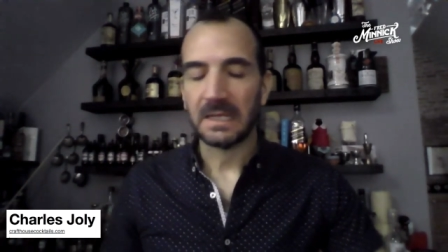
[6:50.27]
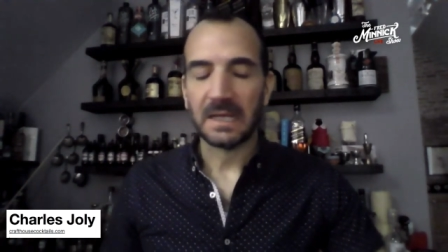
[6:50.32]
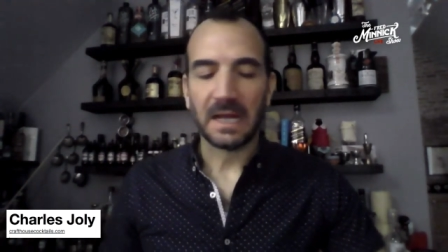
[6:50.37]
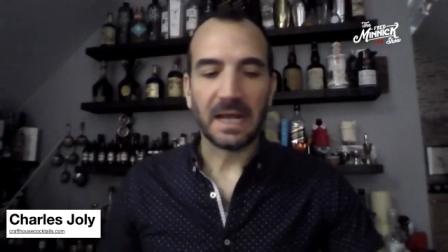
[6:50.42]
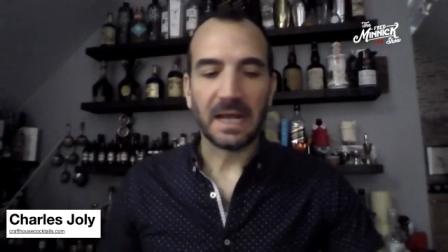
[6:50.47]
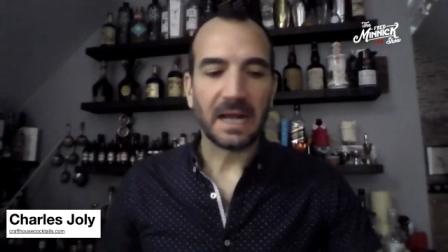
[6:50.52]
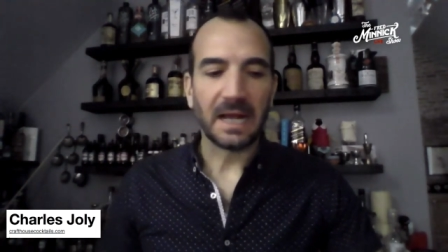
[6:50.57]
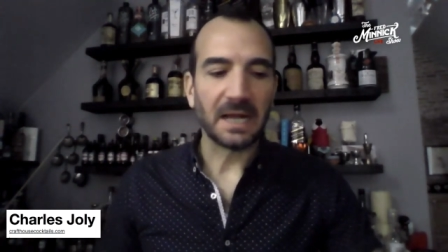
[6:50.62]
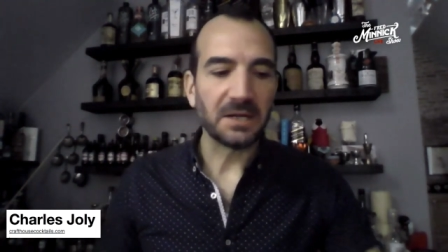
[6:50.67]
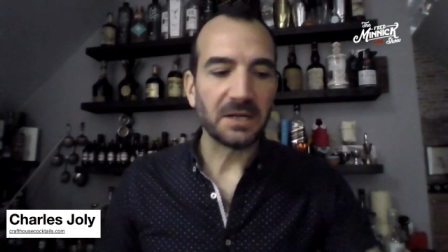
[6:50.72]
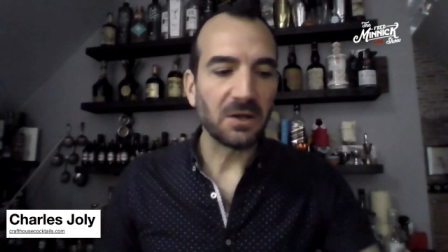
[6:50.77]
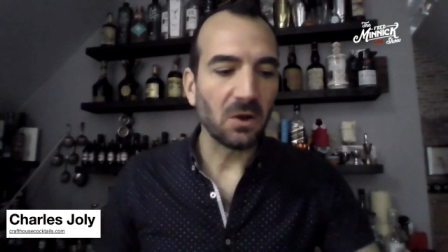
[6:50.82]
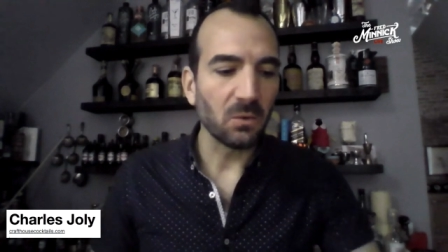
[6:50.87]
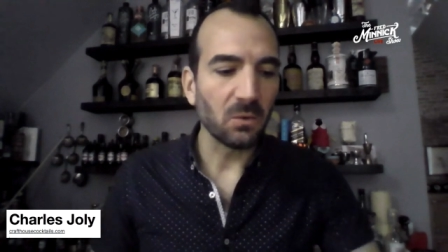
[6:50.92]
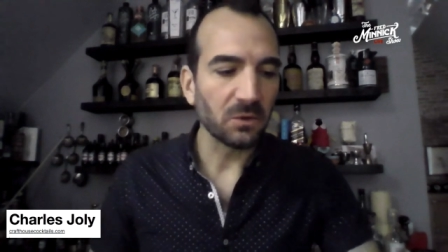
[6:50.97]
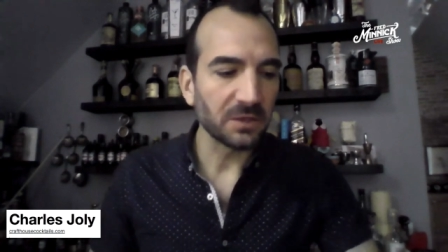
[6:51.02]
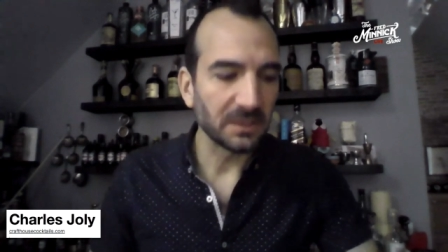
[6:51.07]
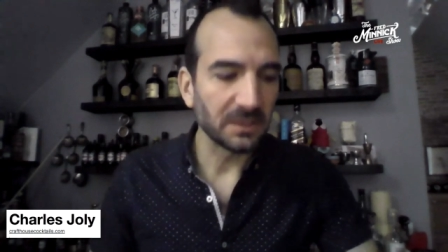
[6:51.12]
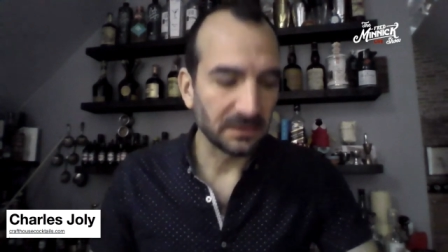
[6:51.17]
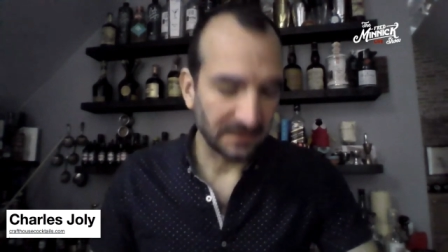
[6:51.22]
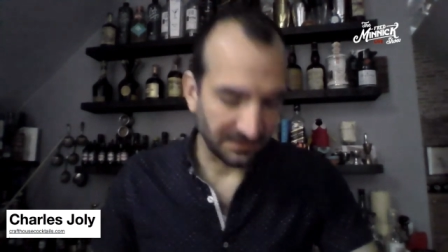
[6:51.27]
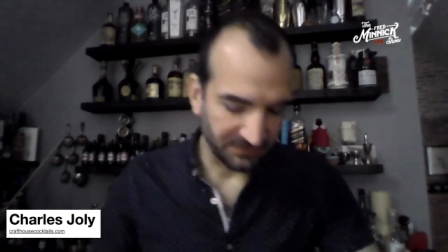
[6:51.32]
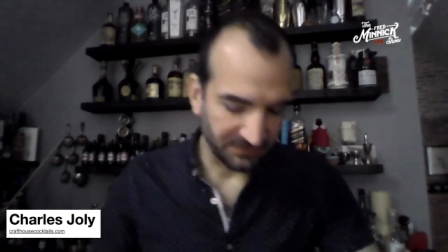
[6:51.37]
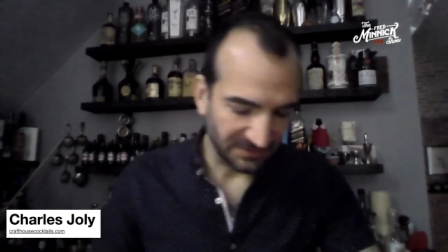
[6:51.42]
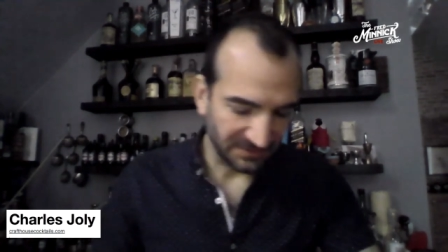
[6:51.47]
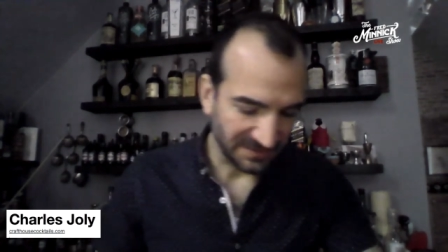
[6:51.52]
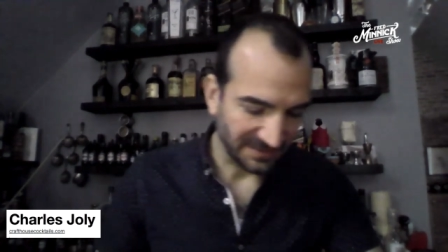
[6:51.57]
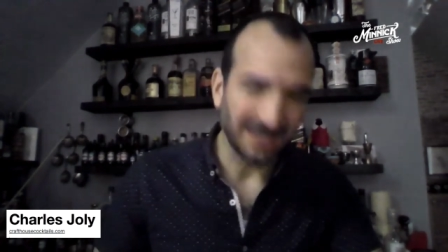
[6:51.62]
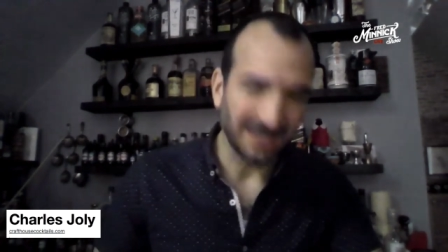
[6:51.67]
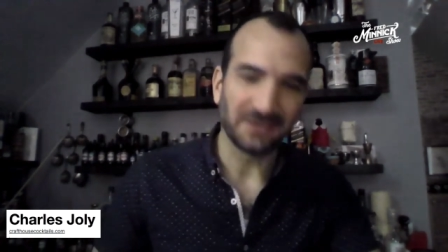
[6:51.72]
No, we're in 11
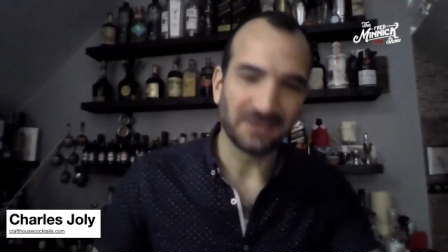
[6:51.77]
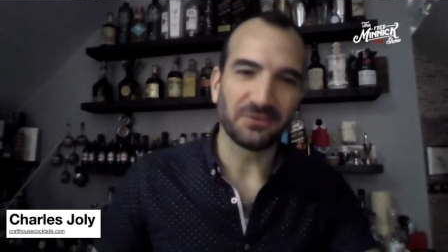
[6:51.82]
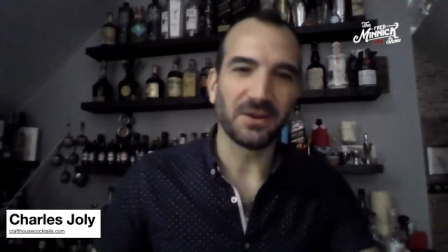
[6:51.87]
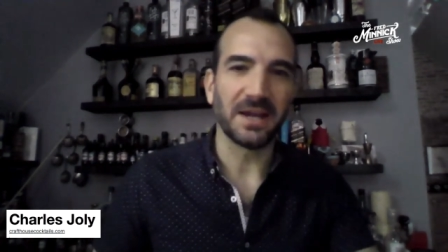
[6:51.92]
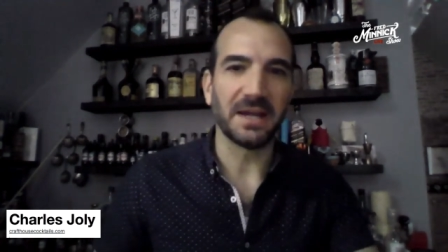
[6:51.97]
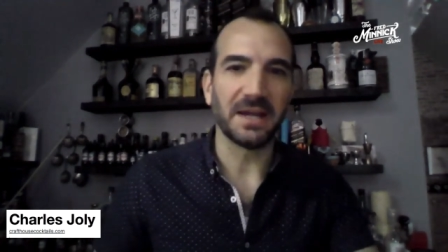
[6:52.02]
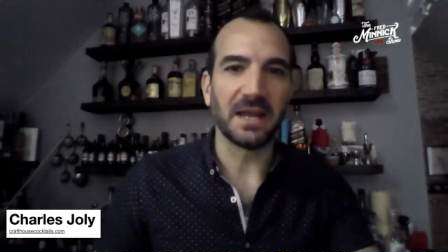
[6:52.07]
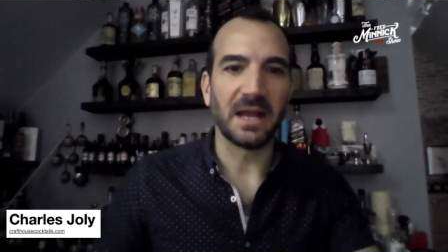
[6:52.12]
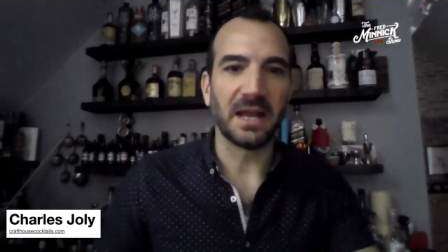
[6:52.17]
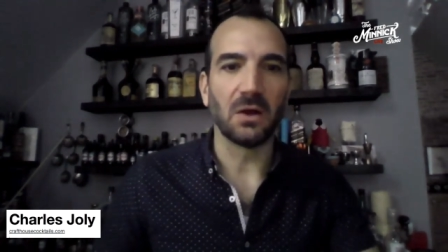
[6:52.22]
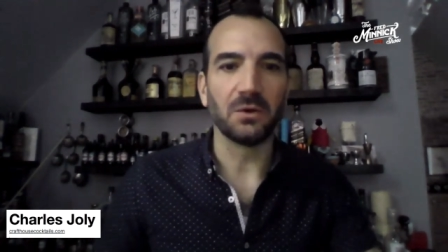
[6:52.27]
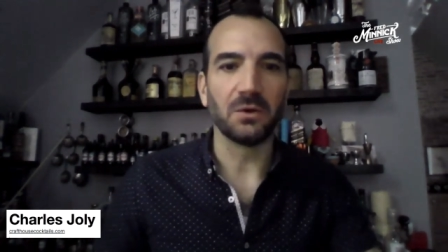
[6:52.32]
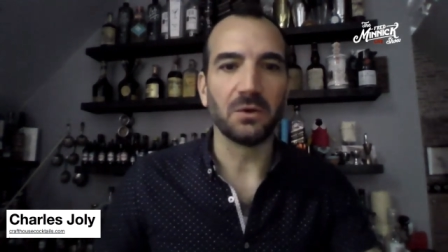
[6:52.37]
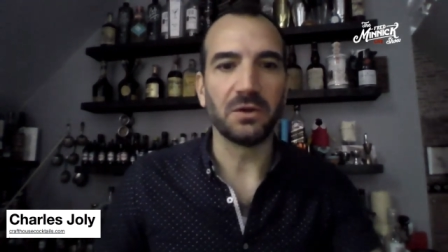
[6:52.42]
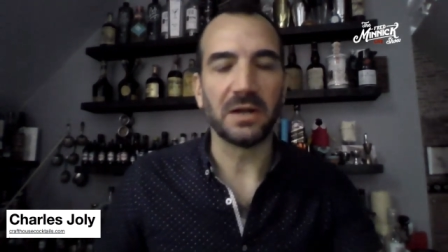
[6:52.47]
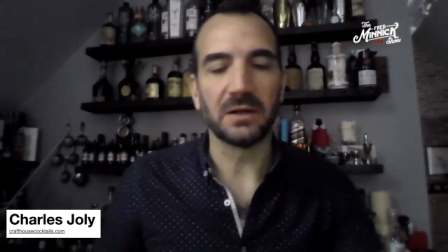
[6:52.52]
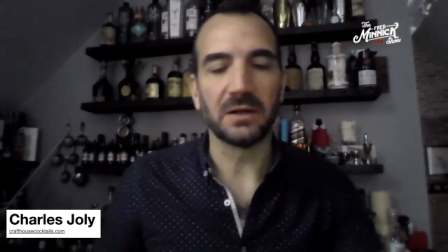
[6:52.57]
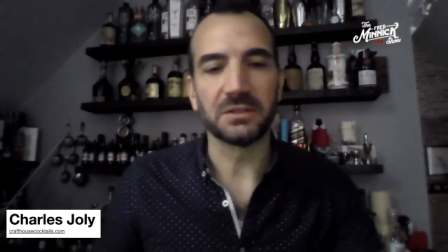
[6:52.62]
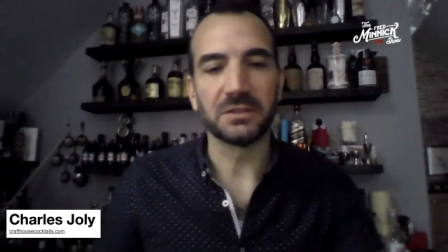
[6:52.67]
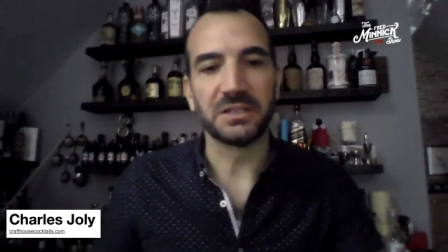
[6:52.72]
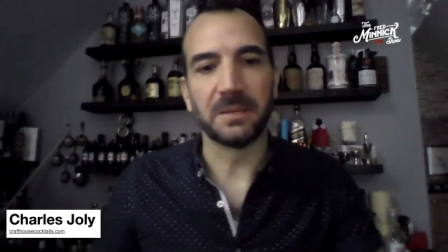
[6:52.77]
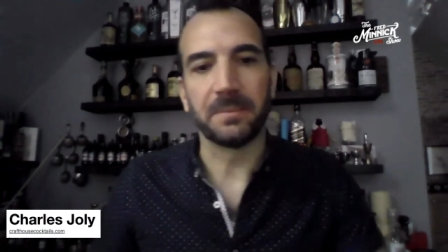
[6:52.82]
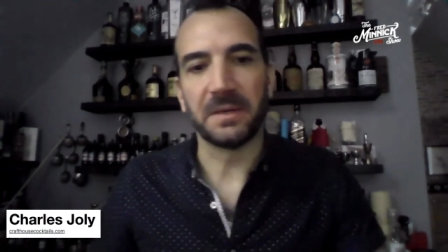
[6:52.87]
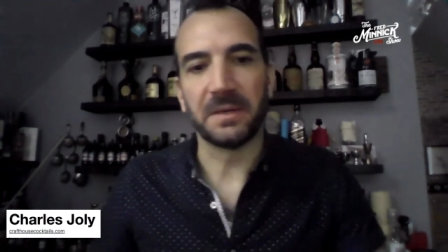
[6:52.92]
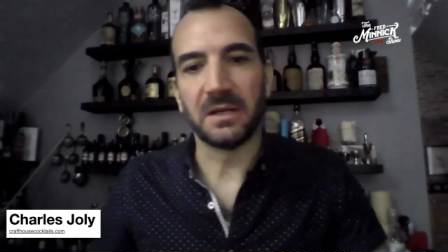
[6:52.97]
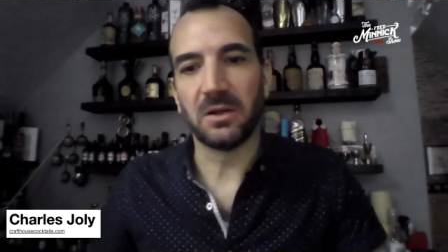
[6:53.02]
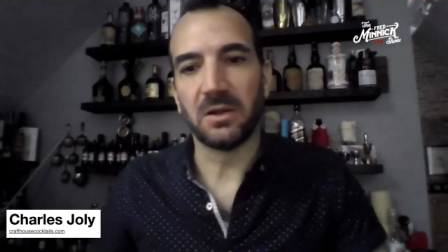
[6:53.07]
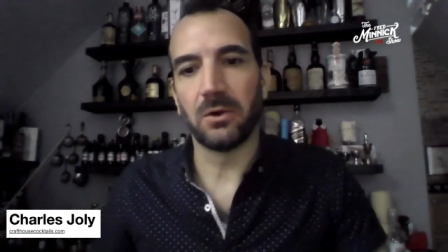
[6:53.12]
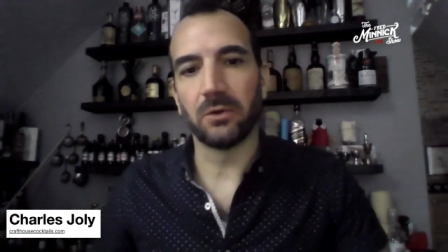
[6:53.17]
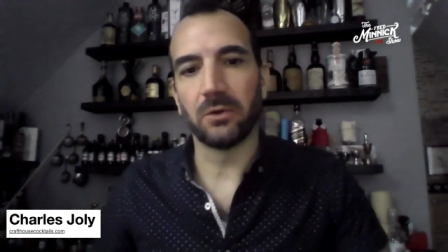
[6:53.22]
states right now. You know how
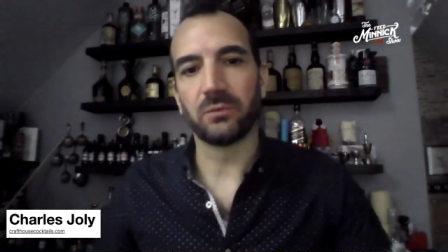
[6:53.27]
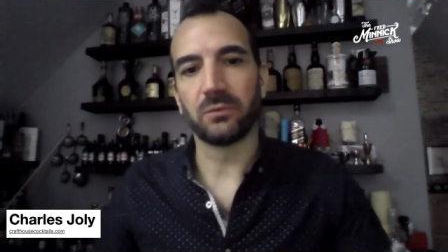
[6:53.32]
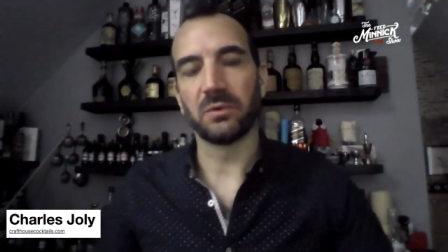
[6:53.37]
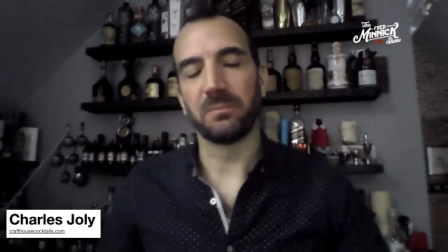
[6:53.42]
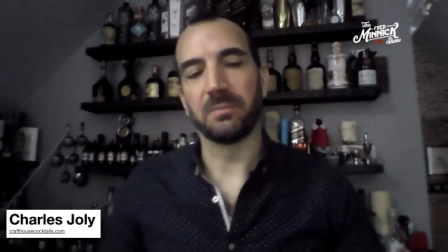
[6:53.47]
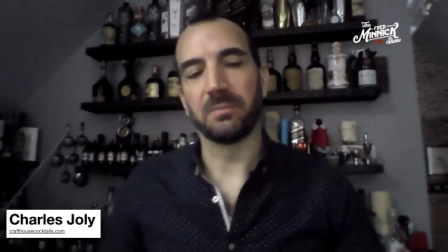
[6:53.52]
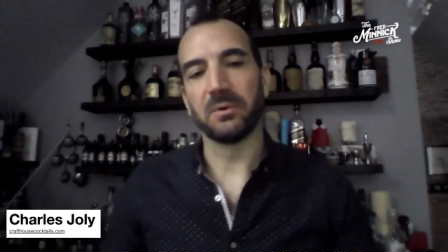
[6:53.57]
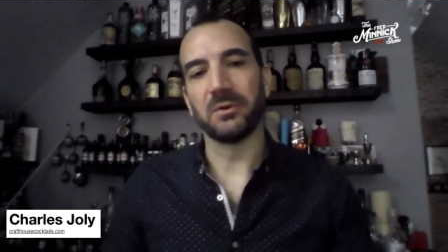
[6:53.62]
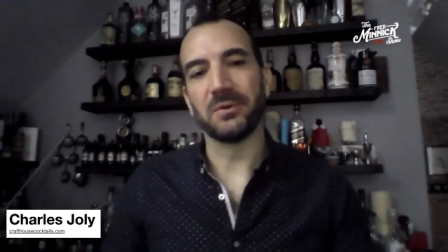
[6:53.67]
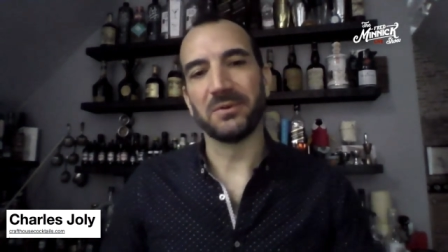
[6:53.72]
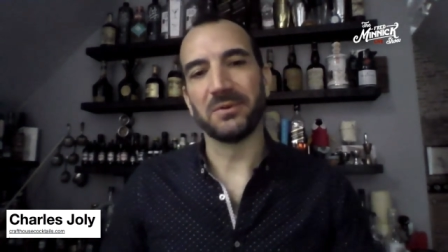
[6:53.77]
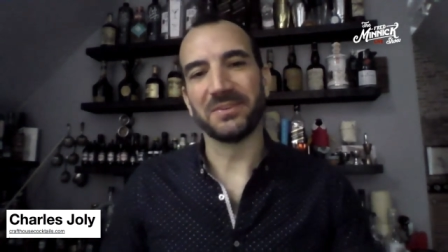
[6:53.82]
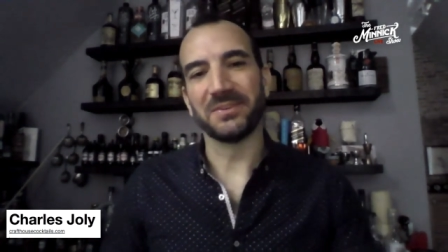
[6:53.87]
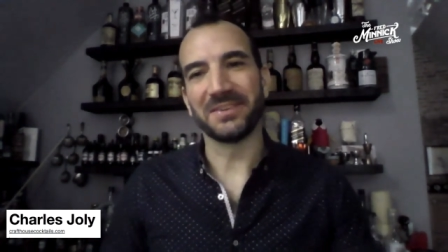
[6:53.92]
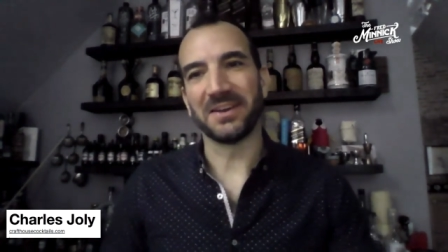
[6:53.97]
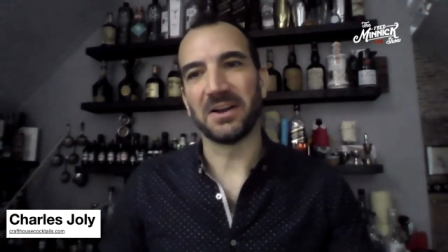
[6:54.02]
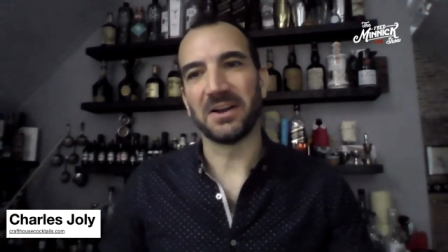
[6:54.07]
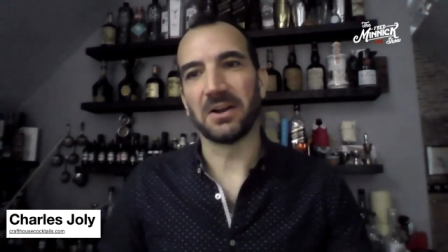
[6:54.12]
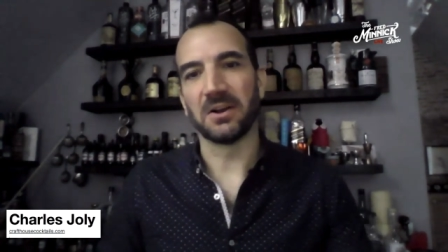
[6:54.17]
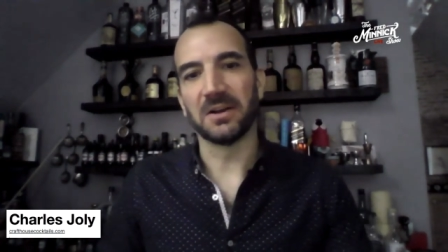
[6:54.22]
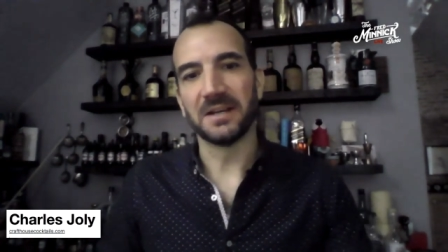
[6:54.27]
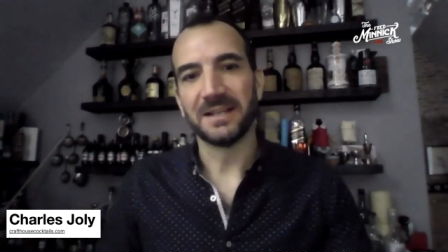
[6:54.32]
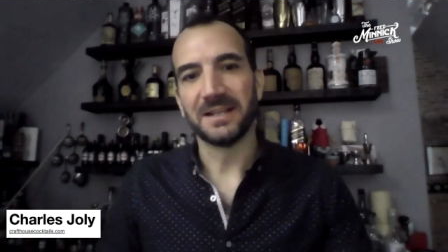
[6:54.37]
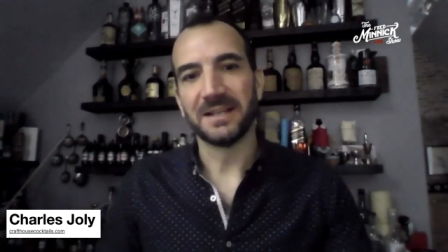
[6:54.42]
shipping goes with booze. Our